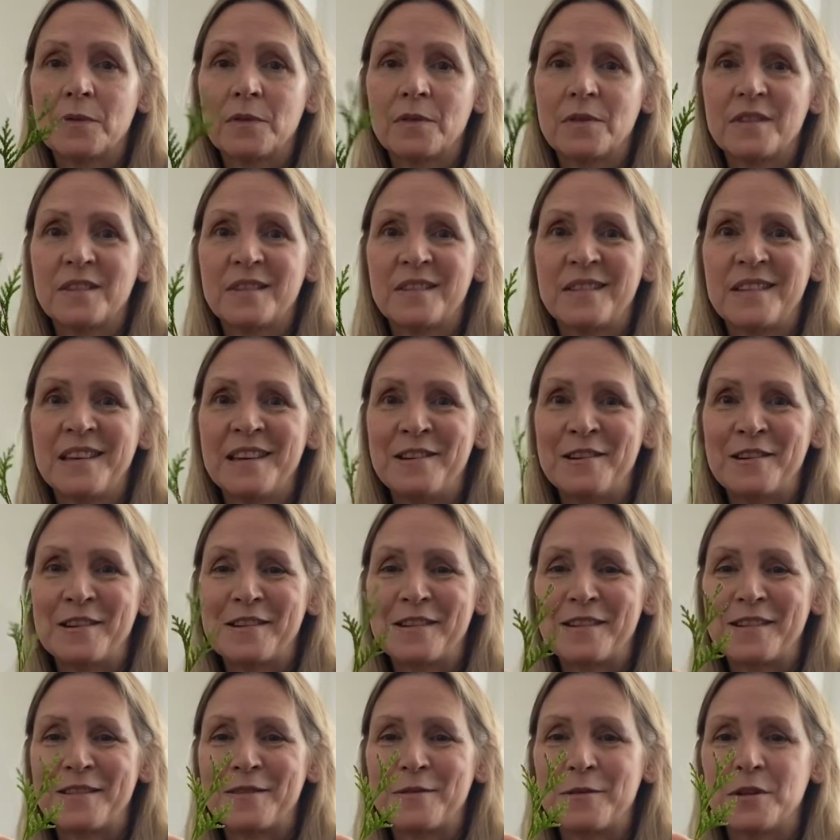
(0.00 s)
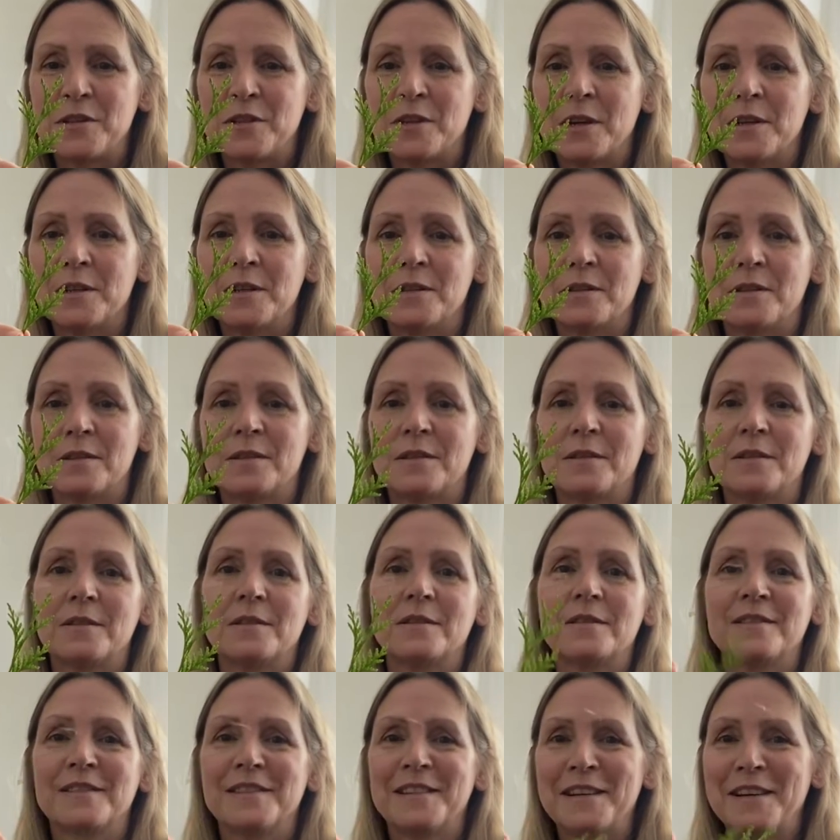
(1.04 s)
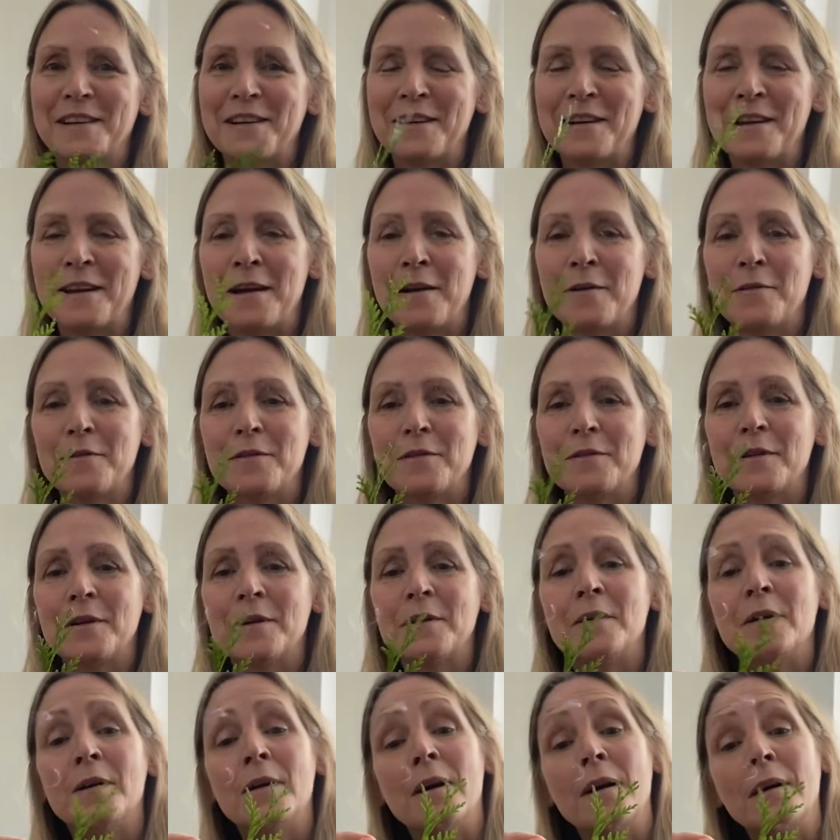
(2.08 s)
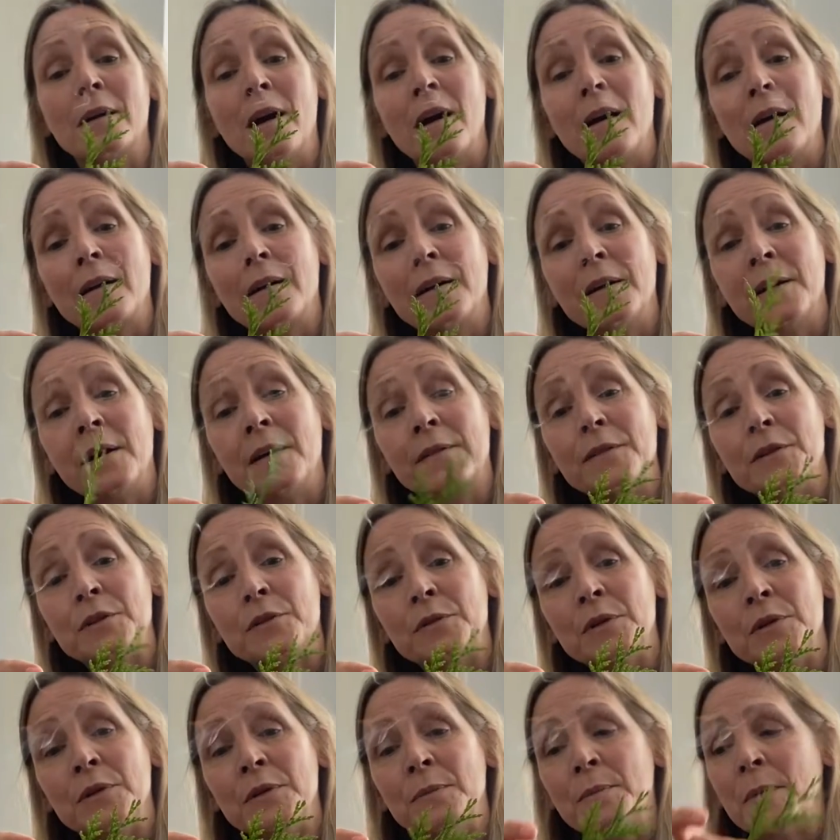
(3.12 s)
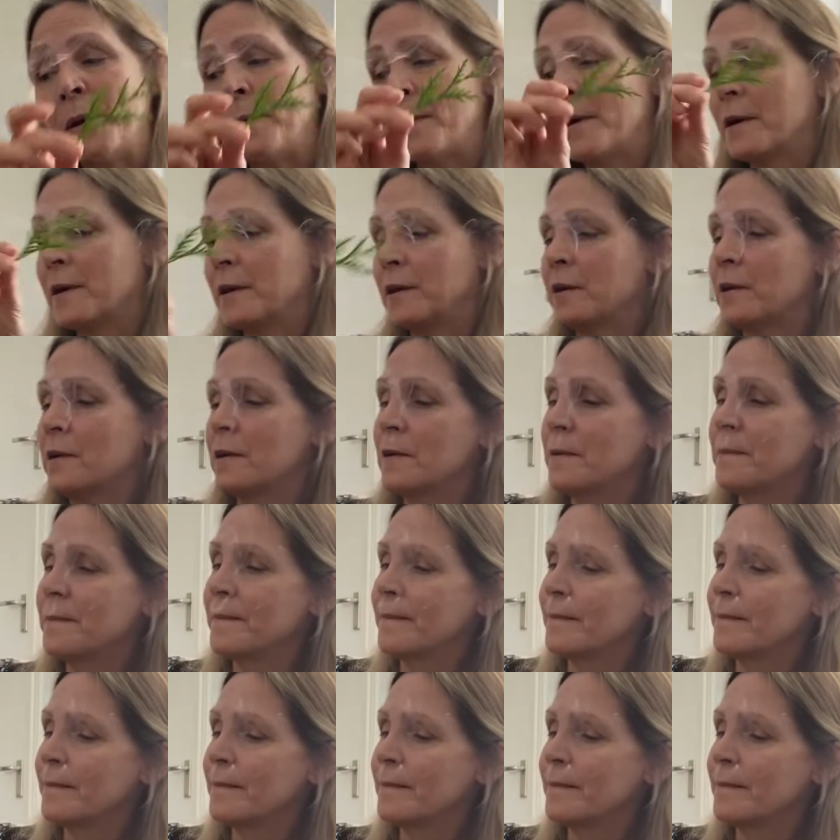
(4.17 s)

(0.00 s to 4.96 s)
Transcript: cedar, which I just cut off a tree in my backyard.